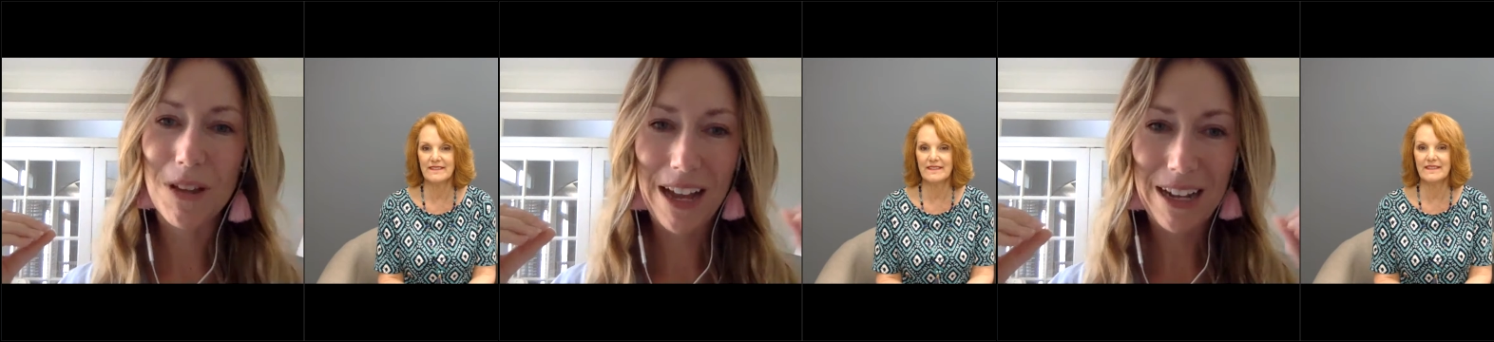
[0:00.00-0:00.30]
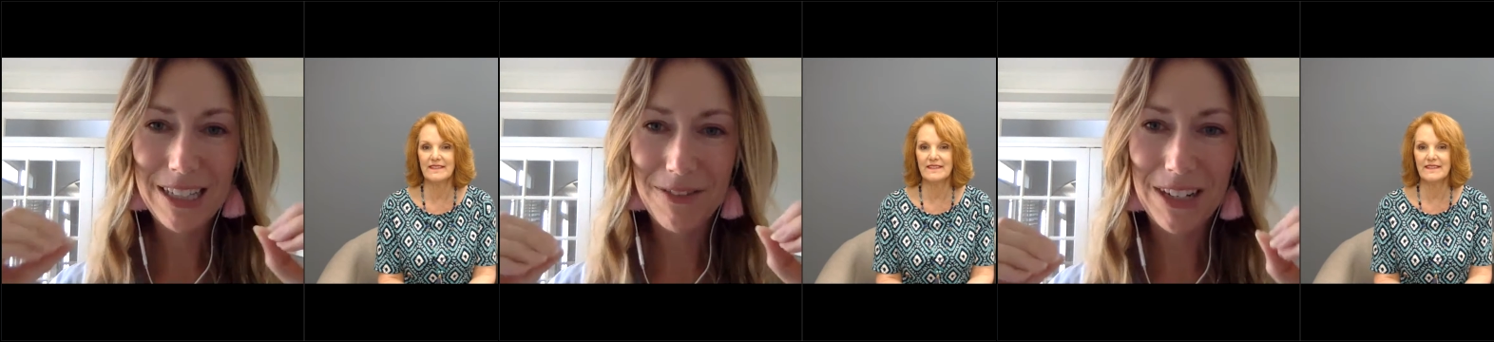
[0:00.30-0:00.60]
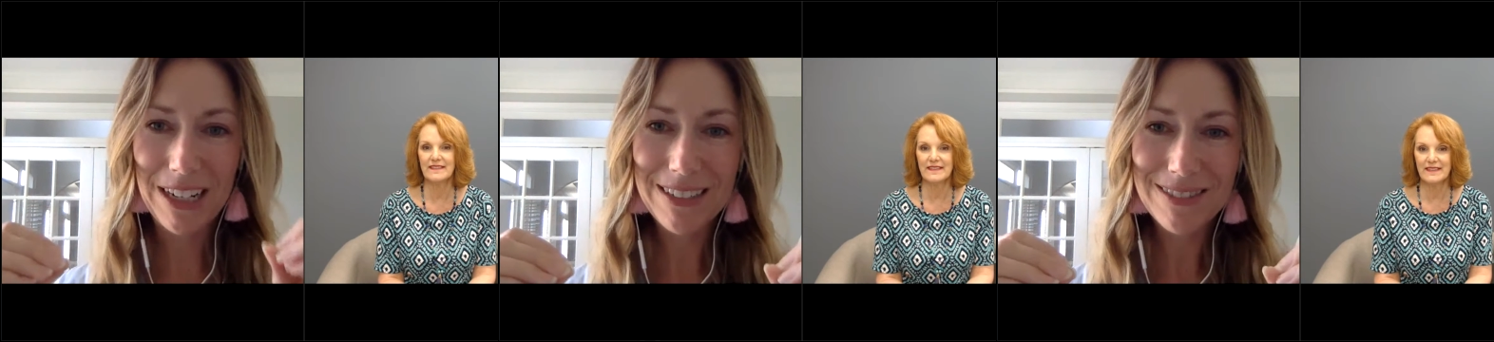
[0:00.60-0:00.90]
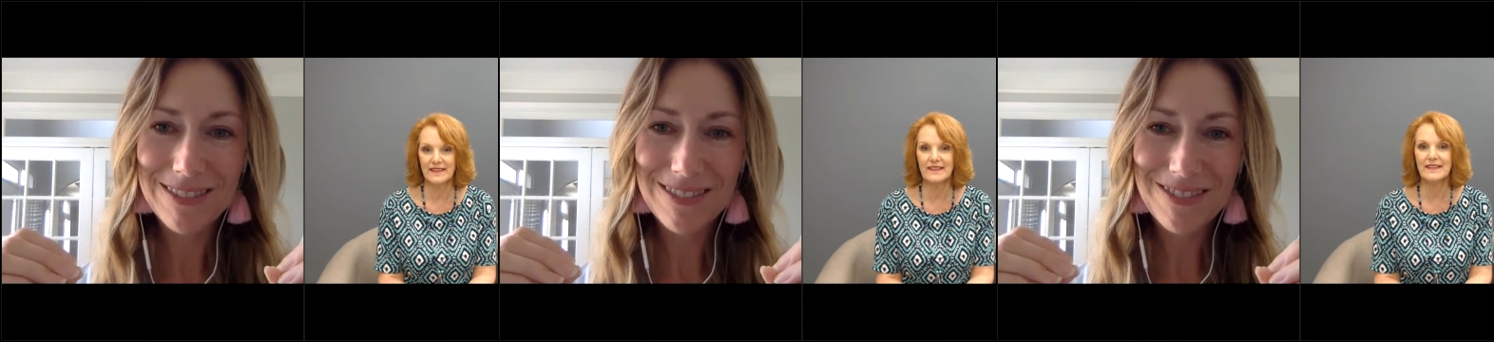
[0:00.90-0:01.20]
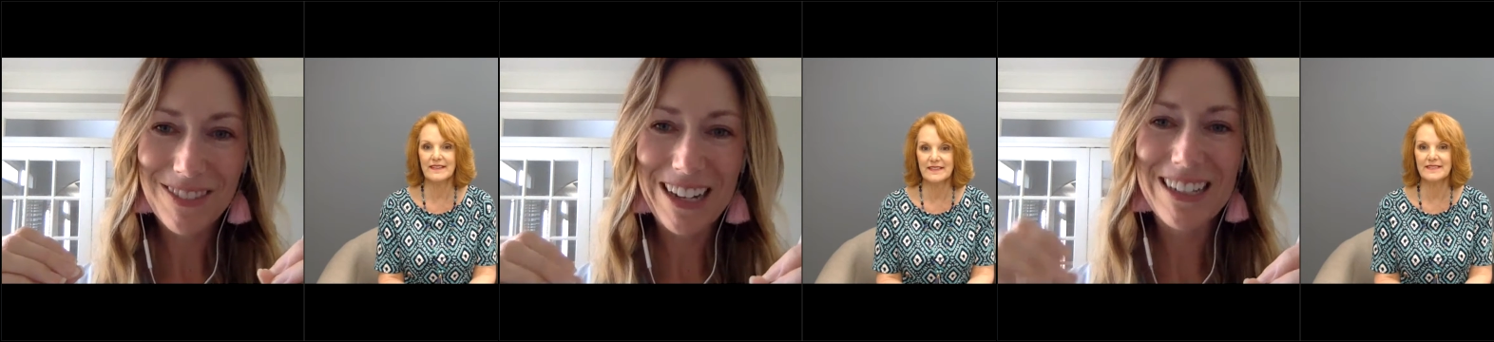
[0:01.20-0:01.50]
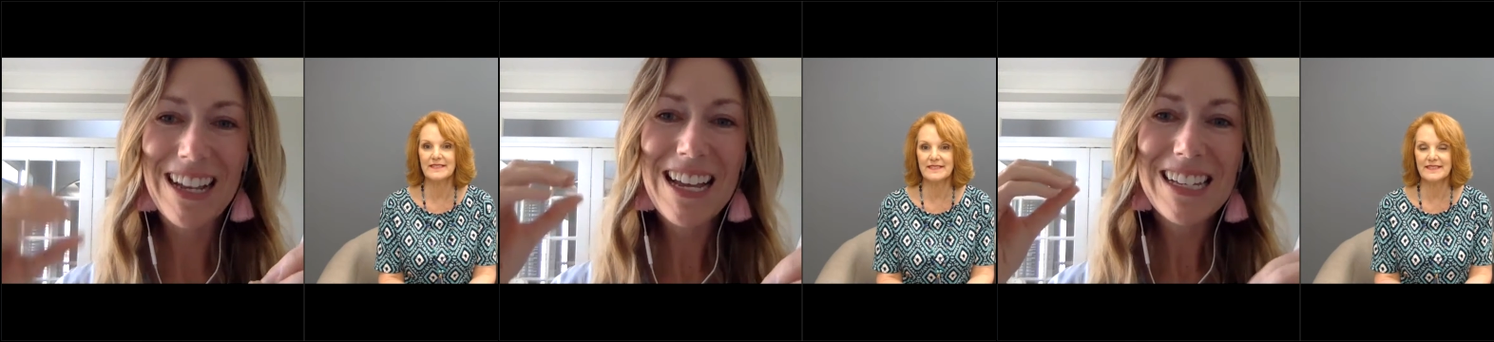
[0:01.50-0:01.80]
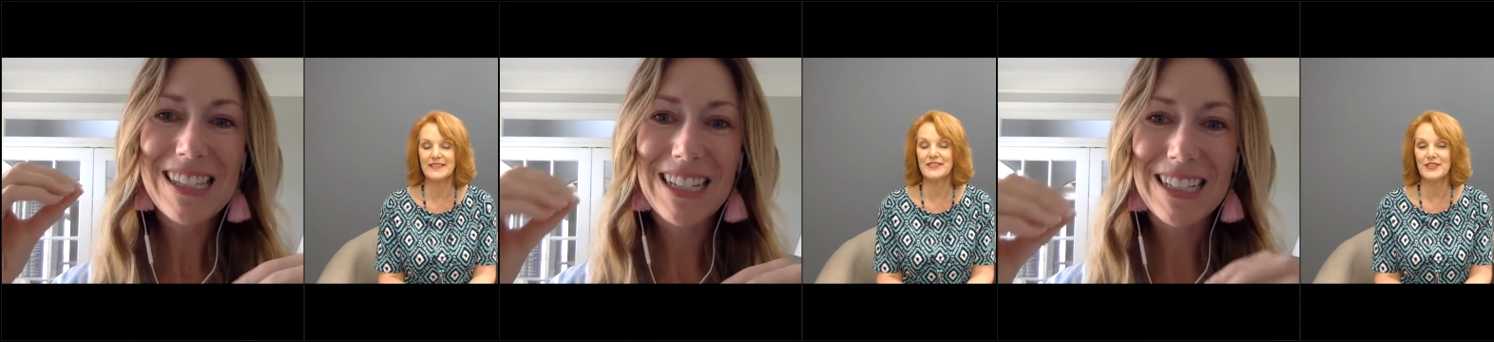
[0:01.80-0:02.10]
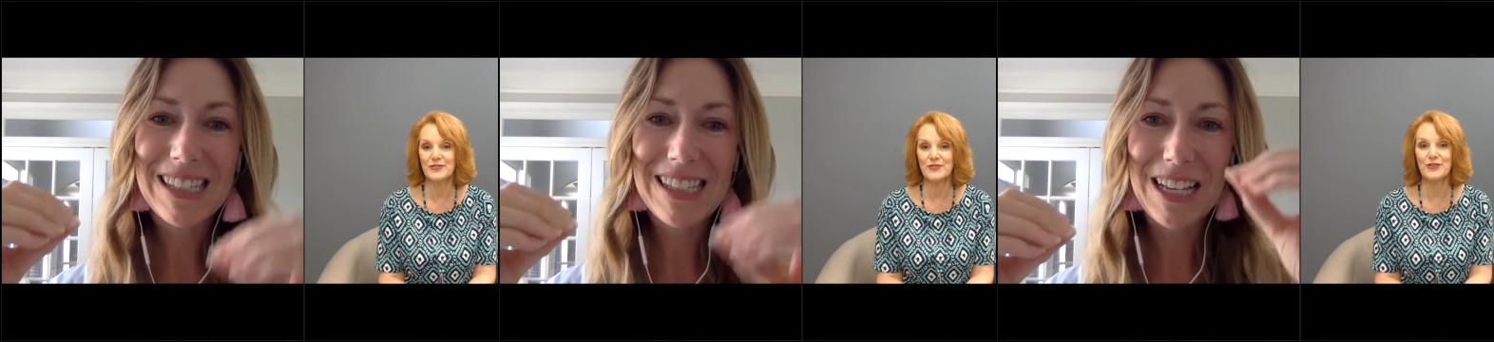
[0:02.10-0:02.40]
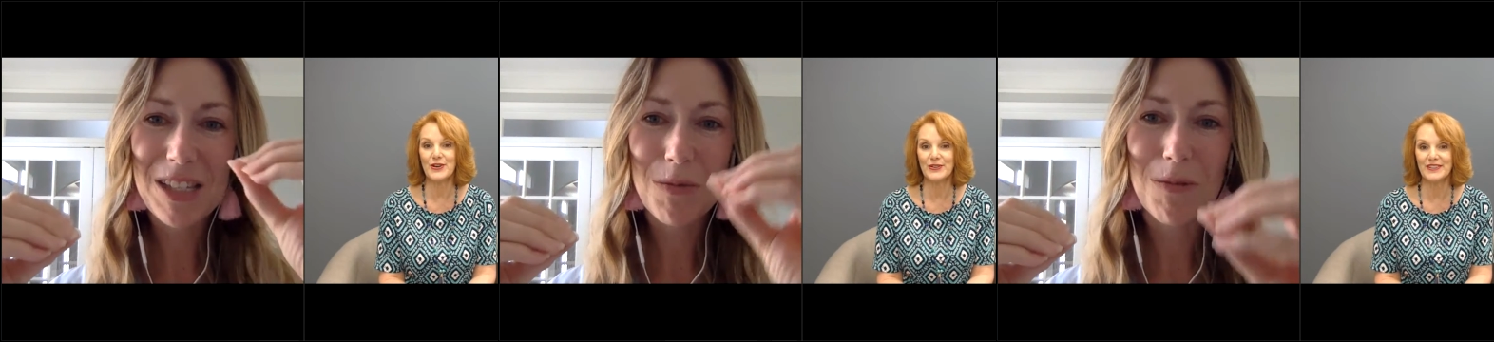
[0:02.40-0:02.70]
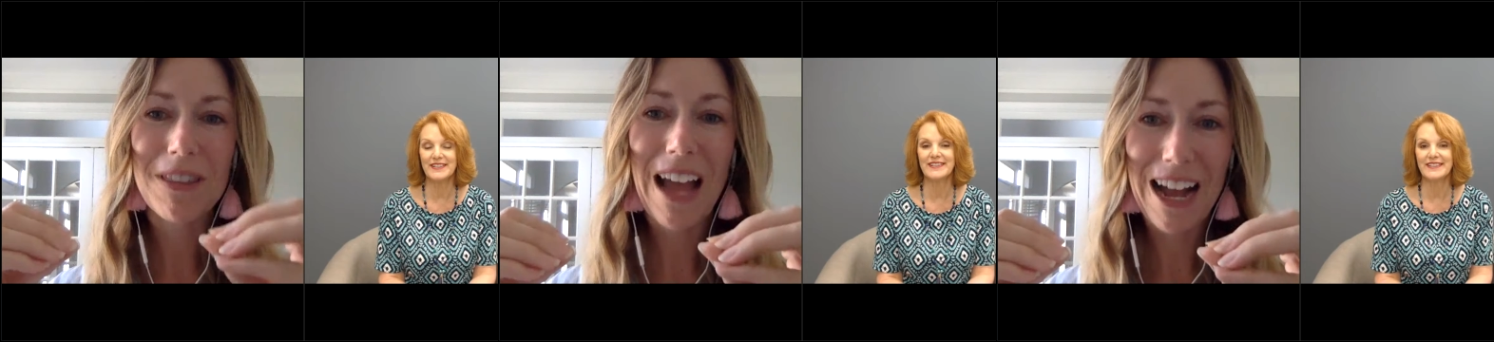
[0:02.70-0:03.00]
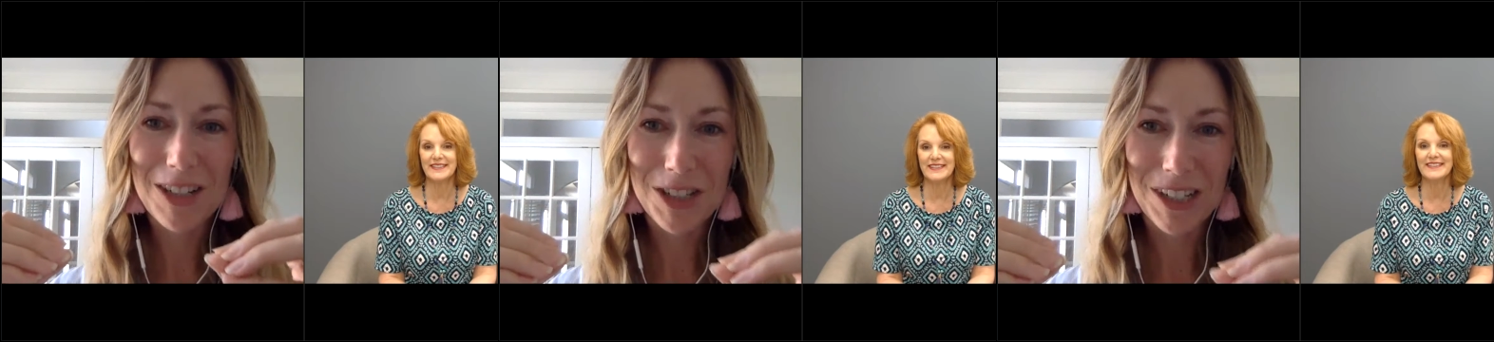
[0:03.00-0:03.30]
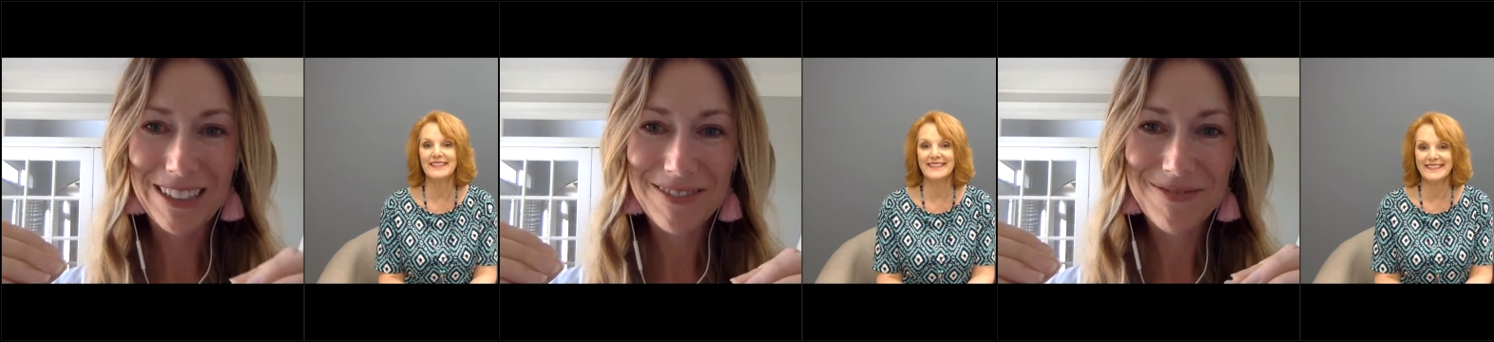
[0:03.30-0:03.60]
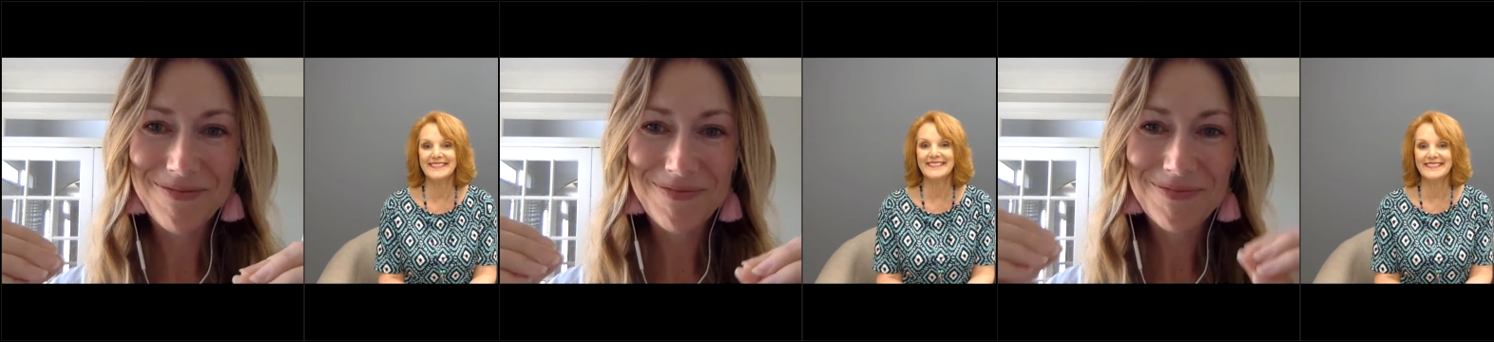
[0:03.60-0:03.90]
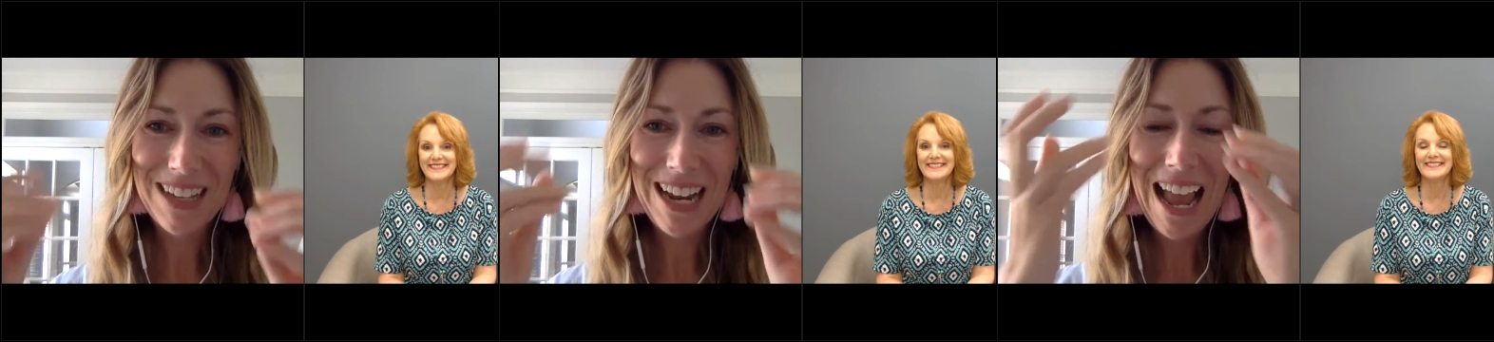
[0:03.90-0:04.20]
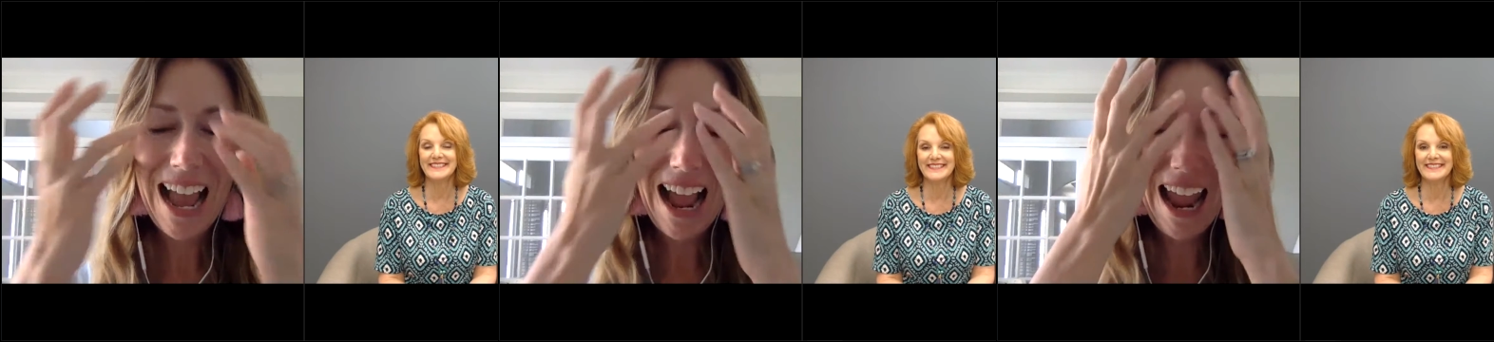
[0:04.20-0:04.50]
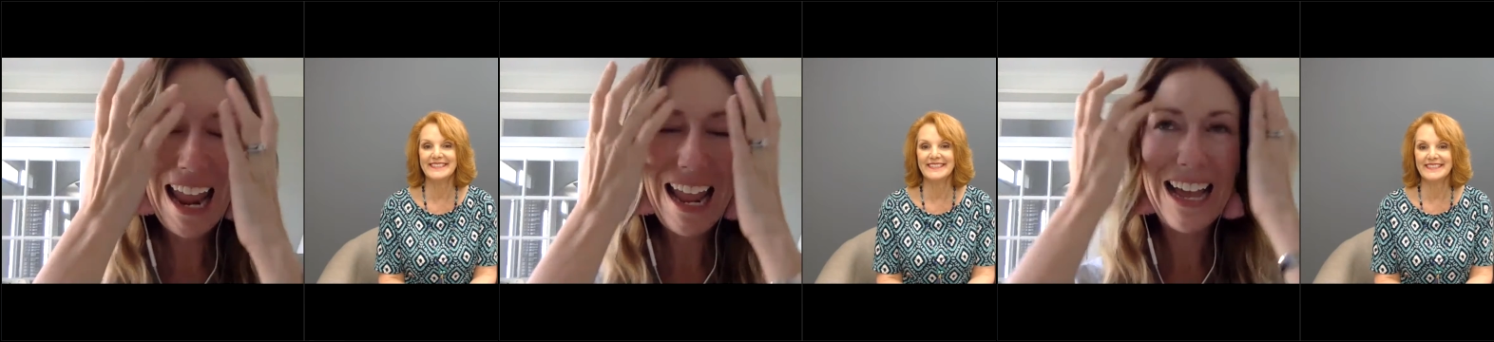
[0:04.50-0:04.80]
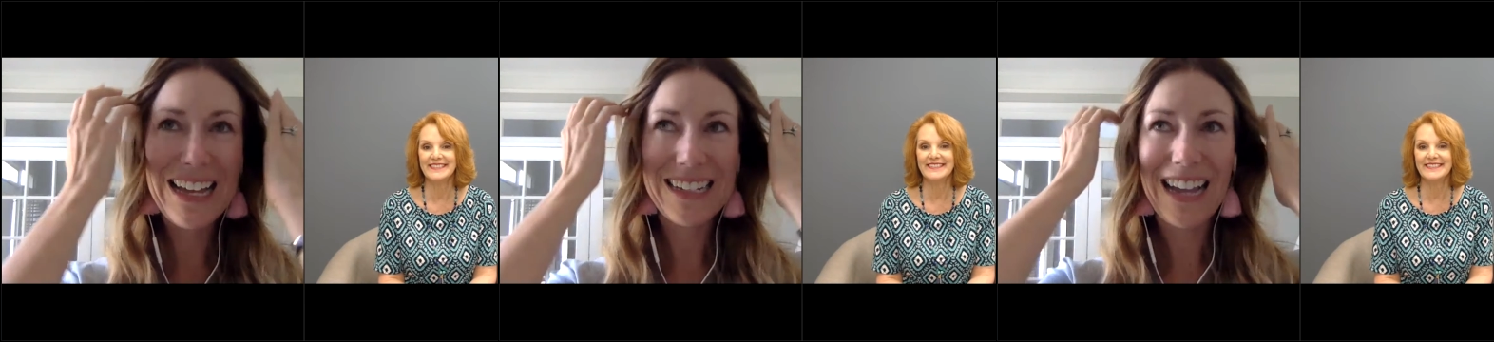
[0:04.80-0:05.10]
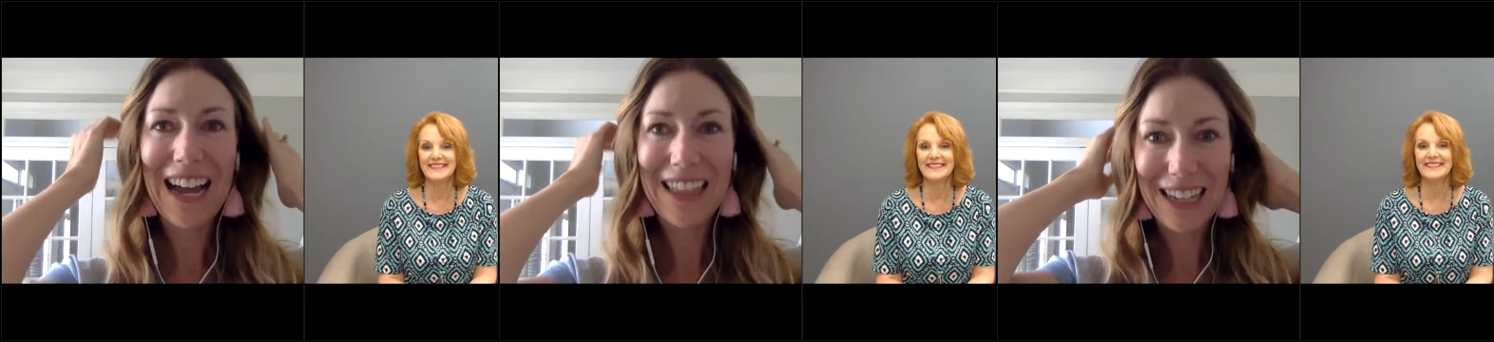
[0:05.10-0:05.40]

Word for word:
Speaker 1: with activity, right?
Speaker 2: That's success so with
Speaker 1: action. And I